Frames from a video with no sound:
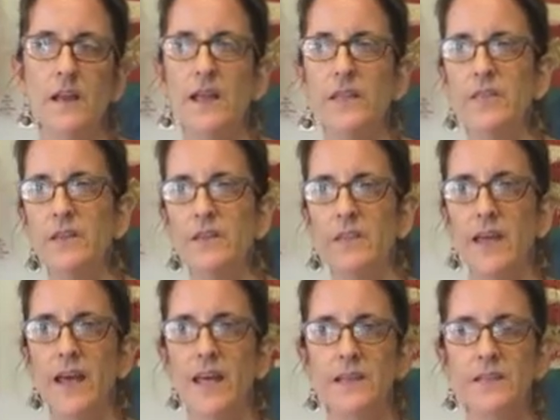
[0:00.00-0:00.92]
and then
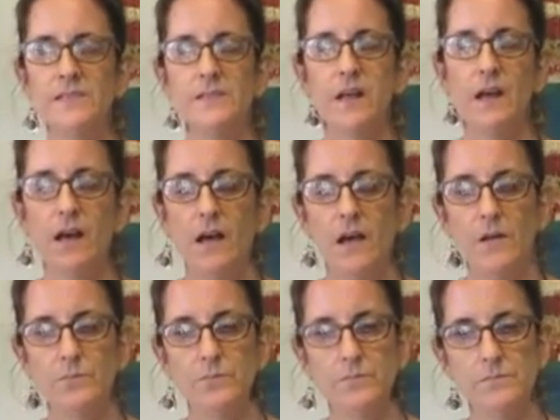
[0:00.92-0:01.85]
that is
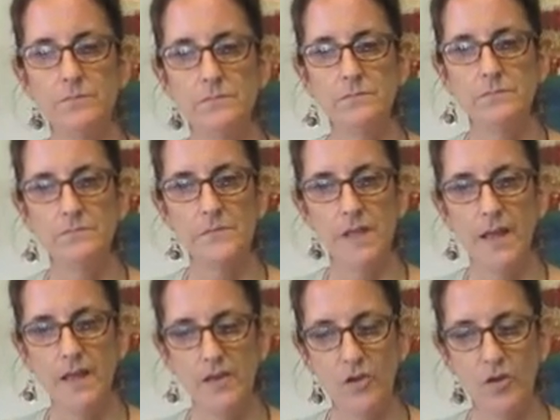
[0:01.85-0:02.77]

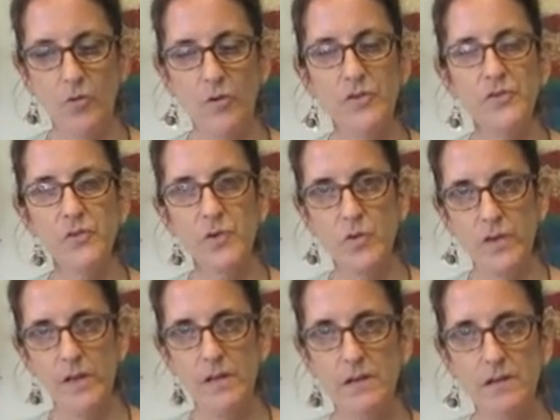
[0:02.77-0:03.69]
laid on a
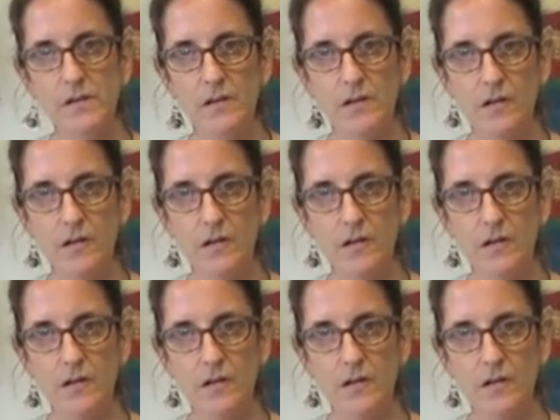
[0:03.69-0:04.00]
screen,